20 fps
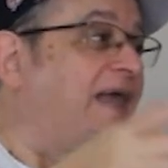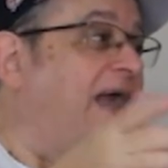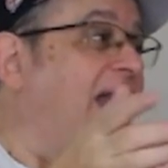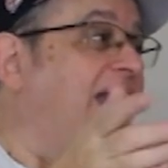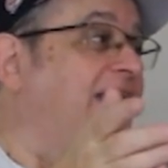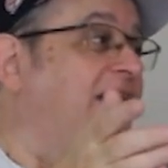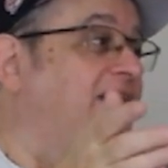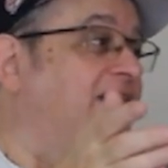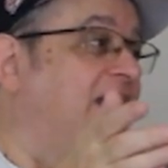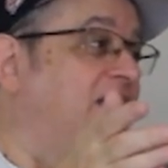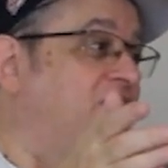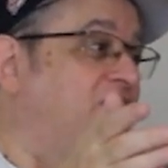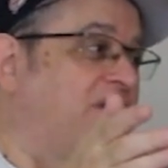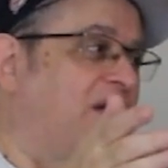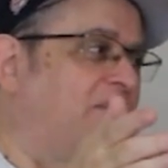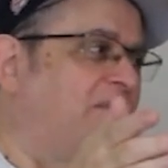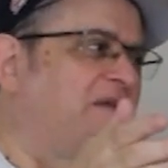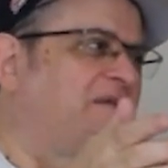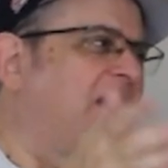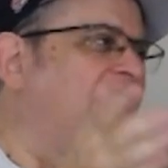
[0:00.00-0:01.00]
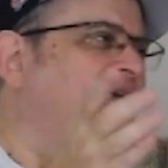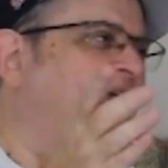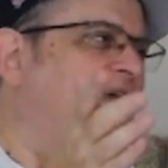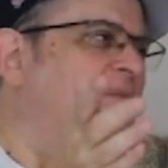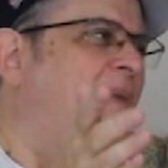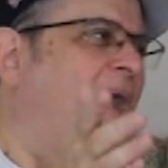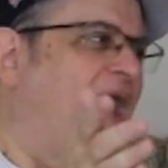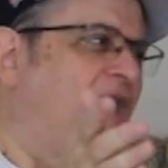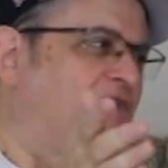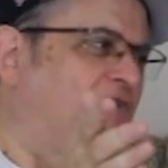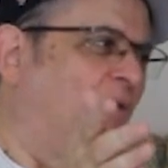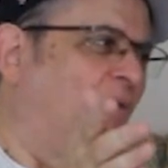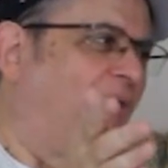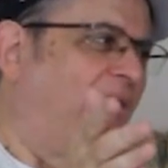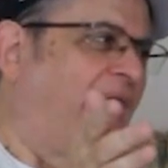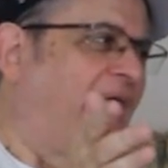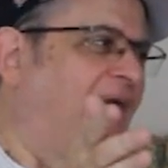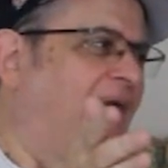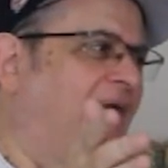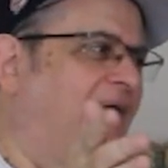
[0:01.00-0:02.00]
He was like 80 then, Jim. I think he passed
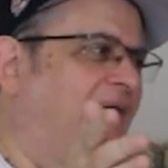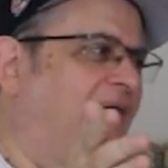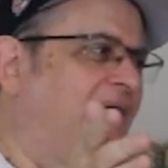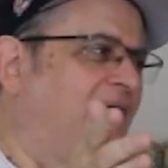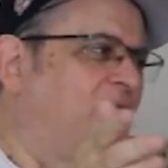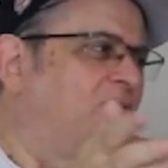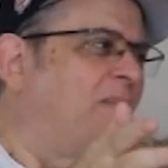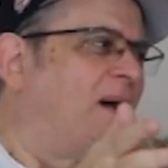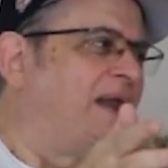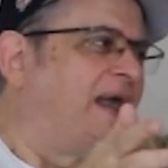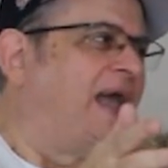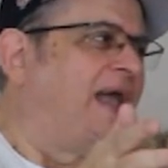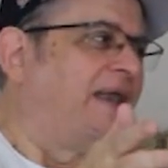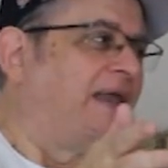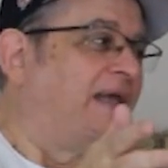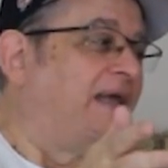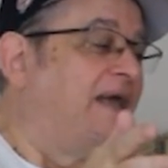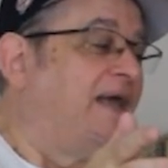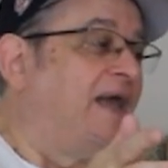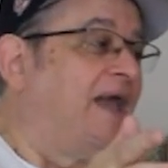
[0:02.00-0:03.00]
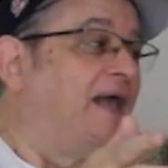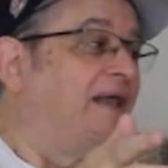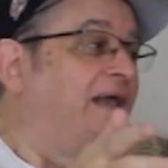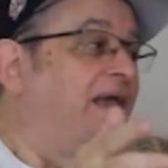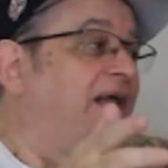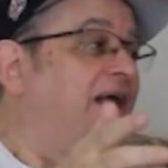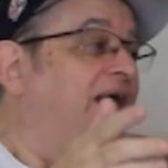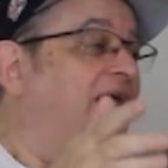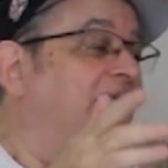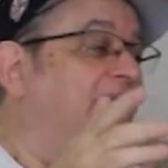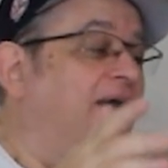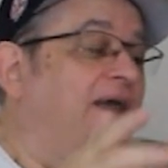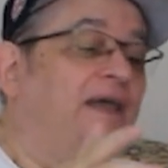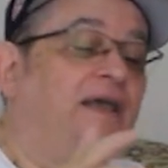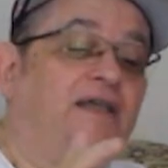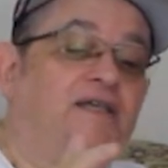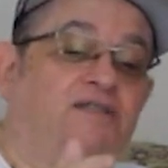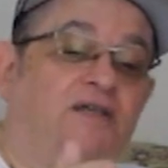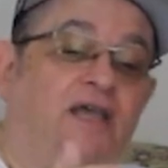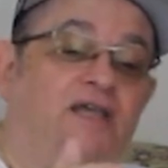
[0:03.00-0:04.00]
away. He was about 80. And
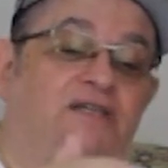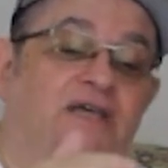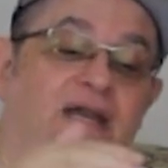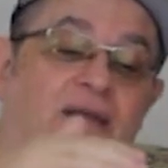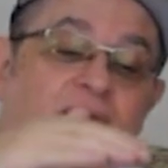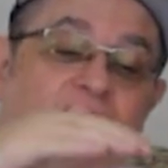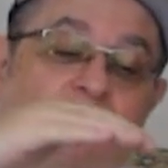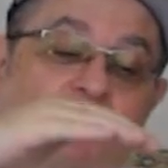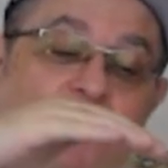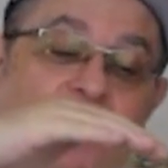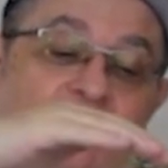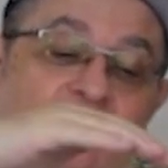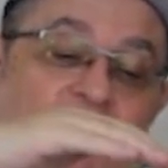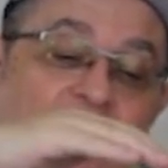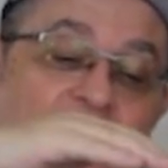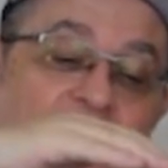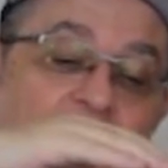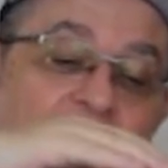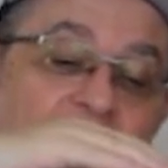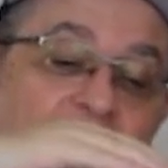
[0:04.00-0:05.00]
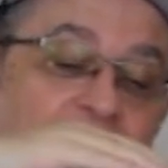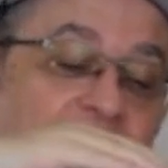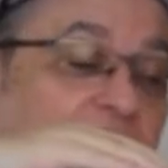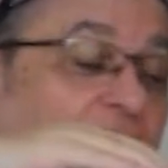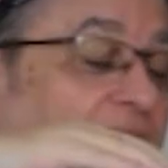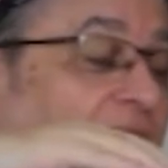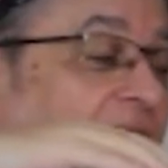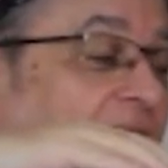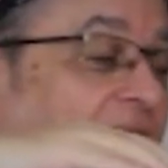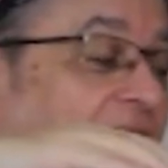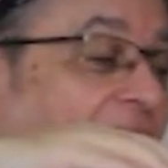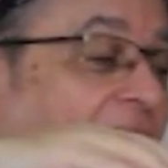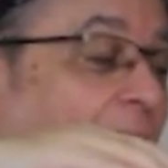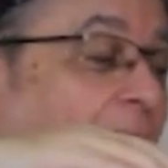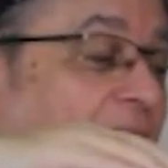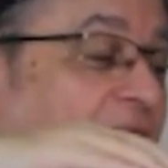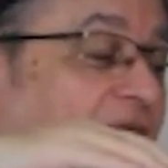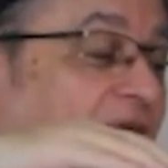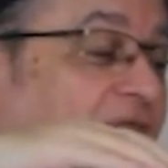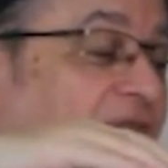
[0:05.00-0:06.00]
he sent me press clippings,
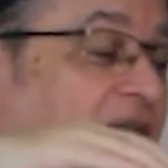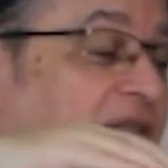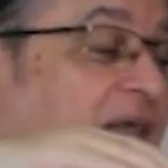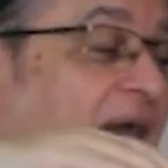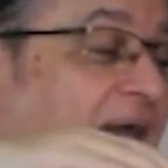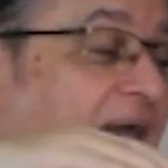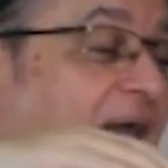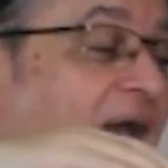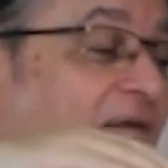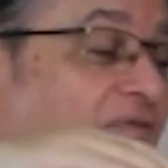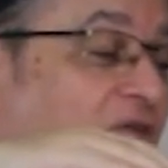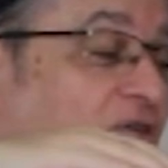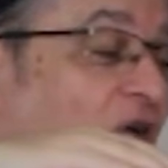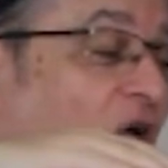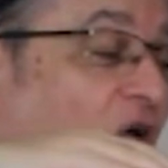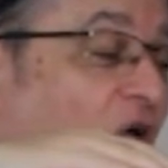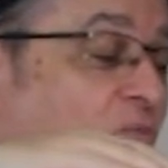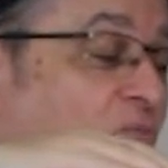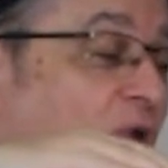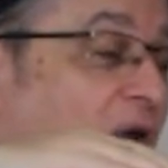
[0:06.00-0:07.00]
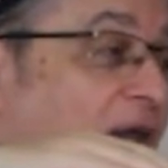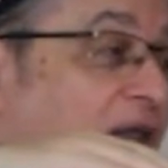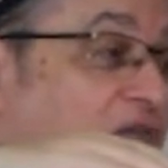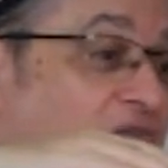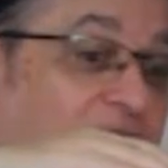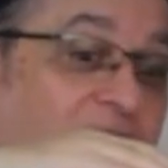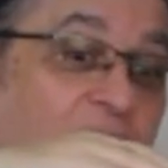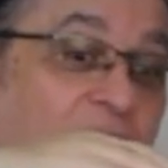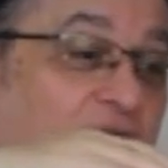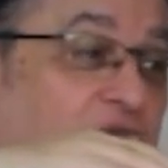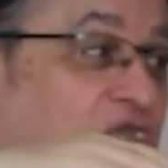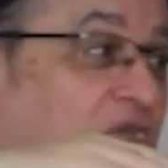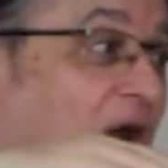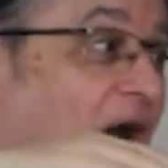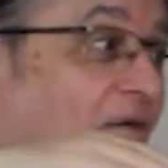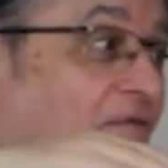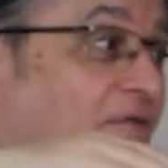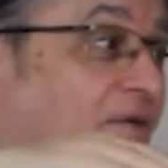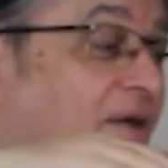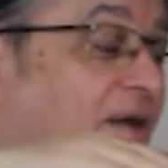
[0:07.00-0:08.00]
copies of the day after the home run. He sent me
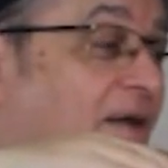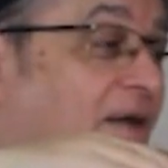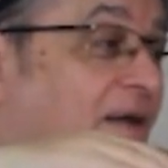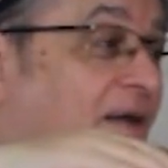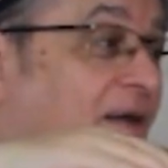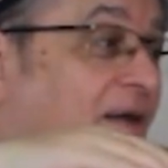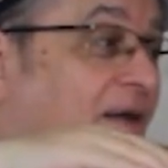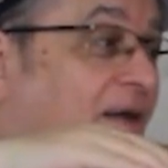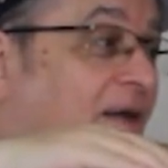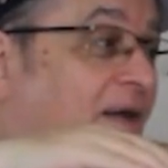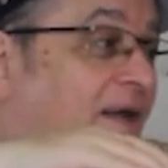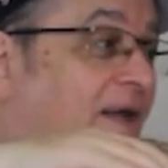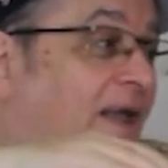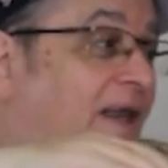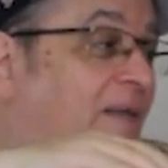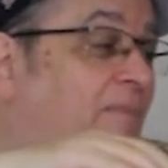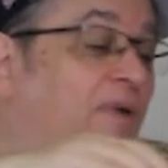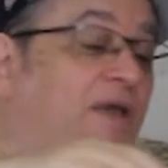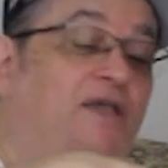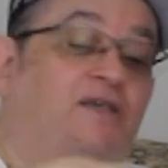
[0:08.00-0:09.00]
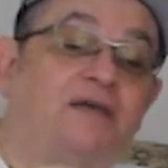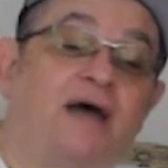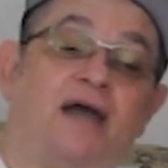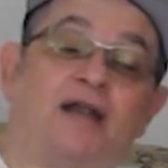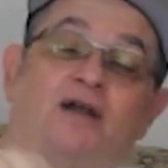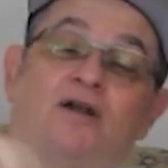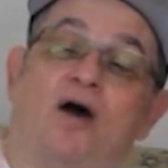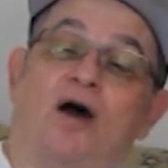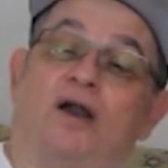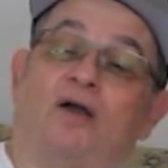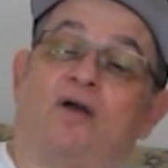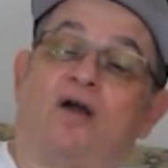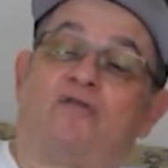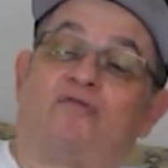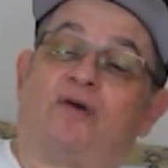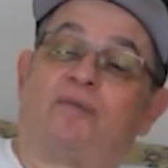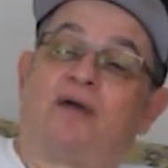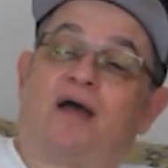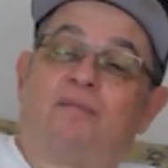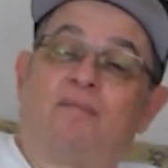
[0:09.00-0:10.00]
stuff. That's all right. And he signed an
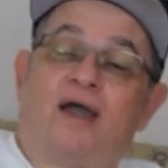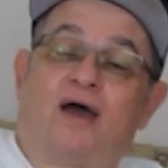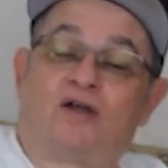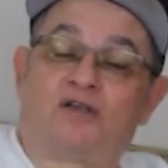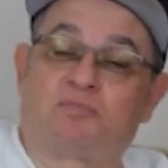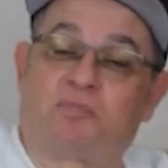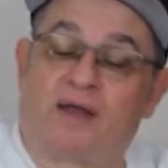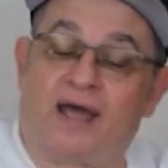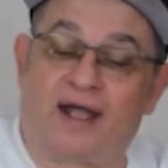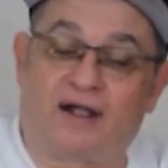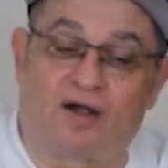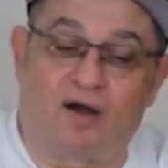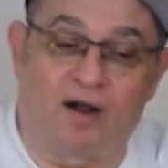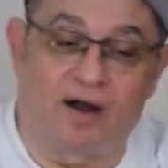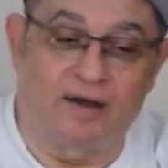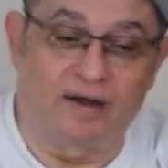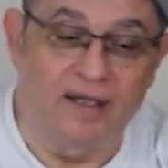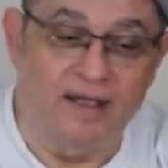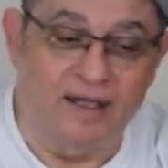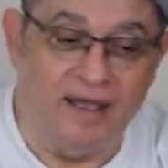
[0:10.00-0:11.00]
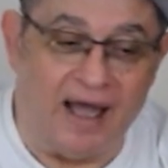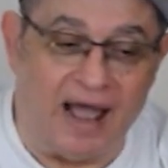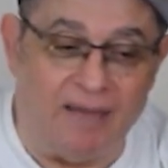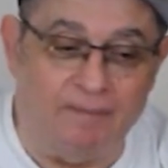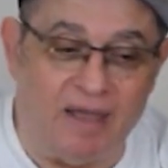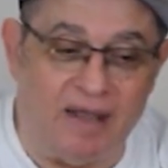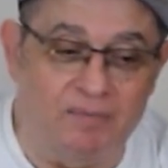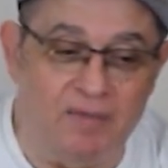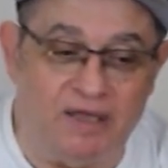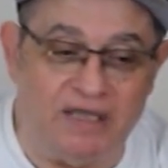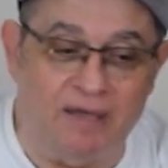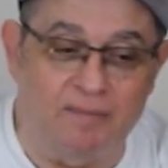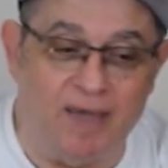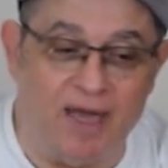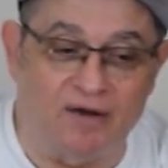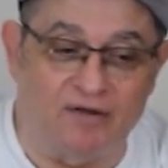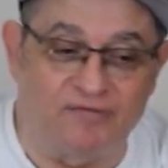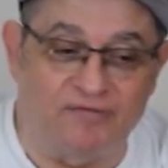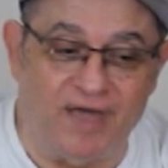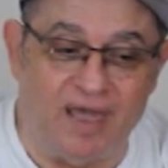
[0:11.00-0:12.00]
autograph for me on Mantle's placard. I made
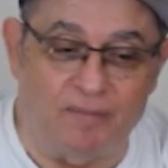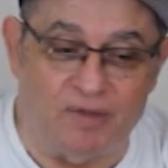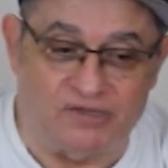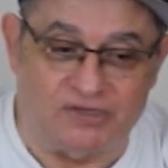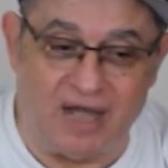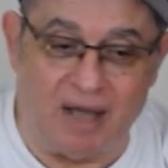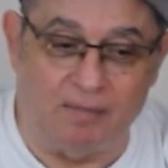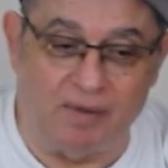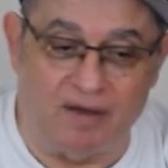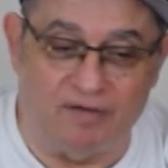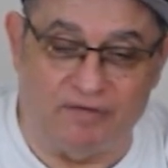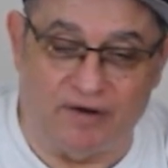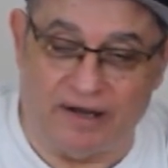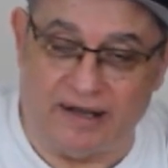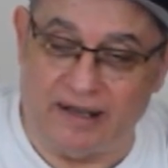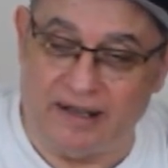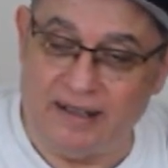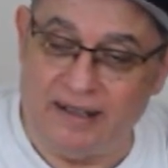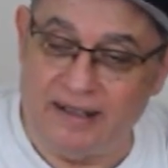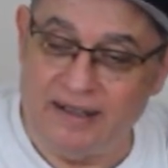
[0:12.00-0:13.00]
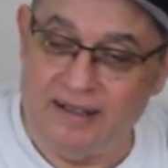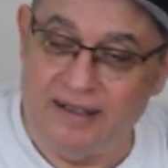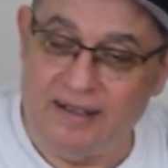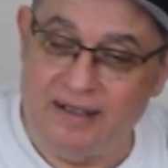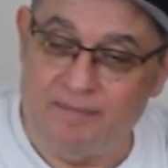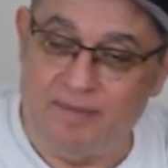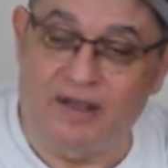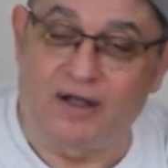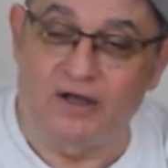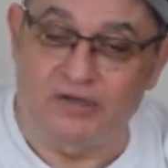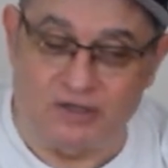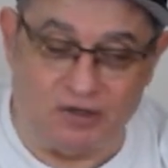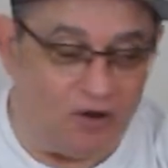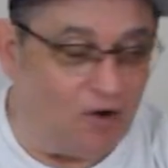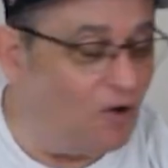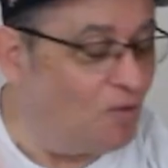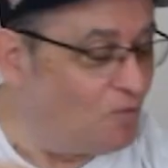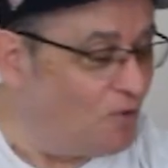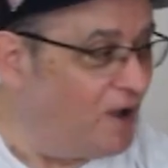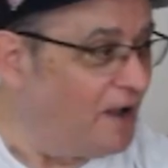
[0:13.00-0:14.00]
Mickey Mantle famous, Tom Lovrick,
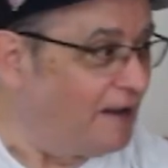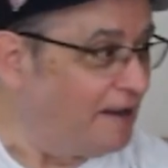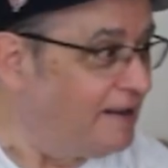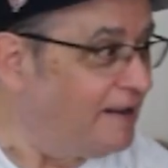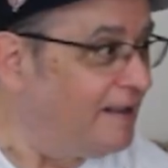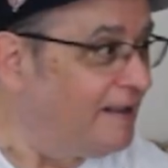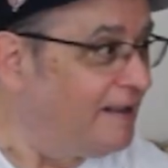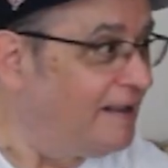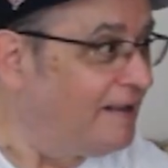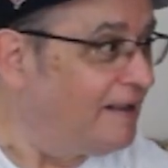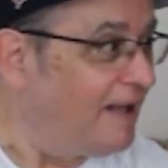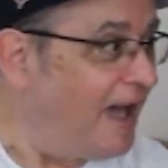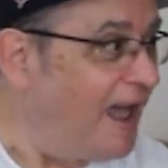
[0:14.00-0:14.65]
because of the home run.